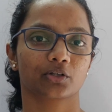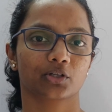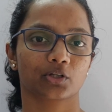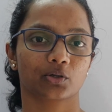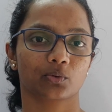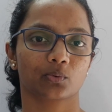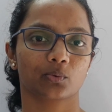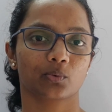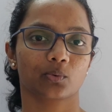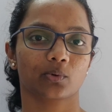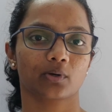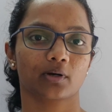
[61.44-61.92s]

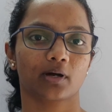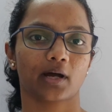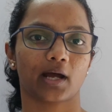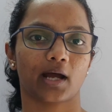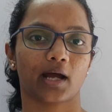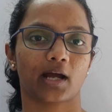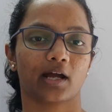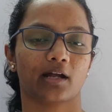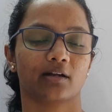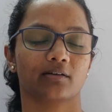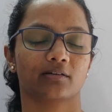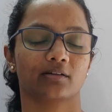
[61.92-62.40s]
new
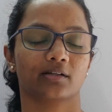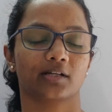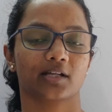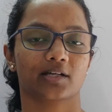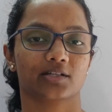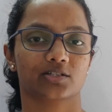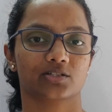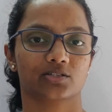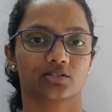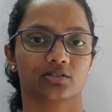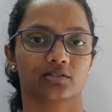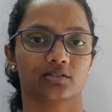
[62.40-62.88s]
and
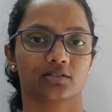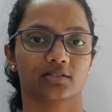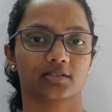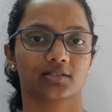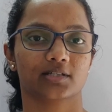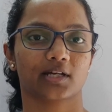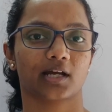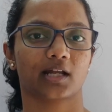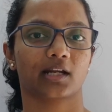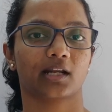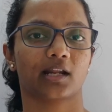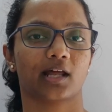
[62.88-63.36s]

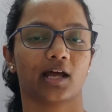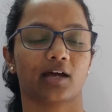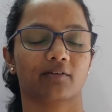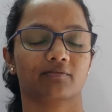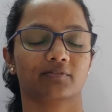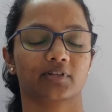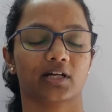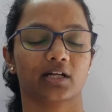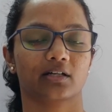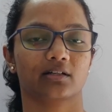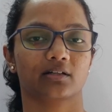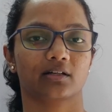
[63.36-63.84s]
lustrous and
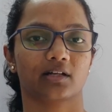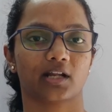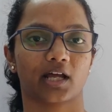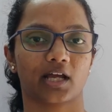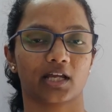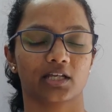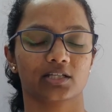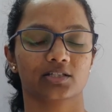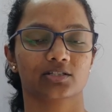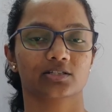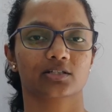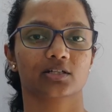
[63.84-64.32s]
have that
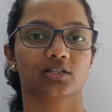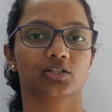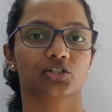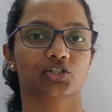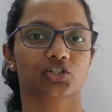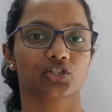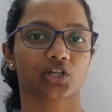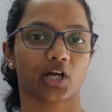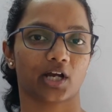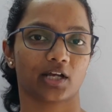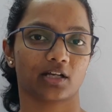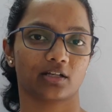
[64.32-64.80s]
nice
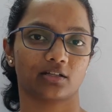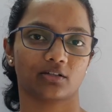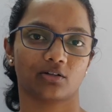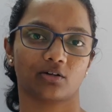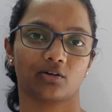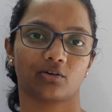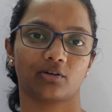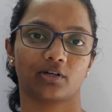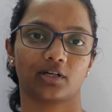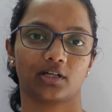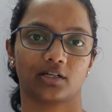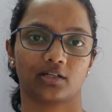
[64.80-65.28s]
shine
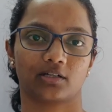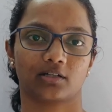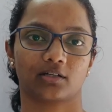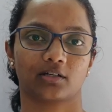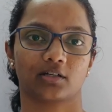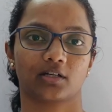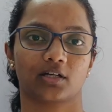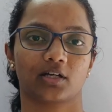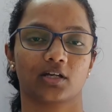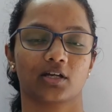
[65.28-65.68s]
on it.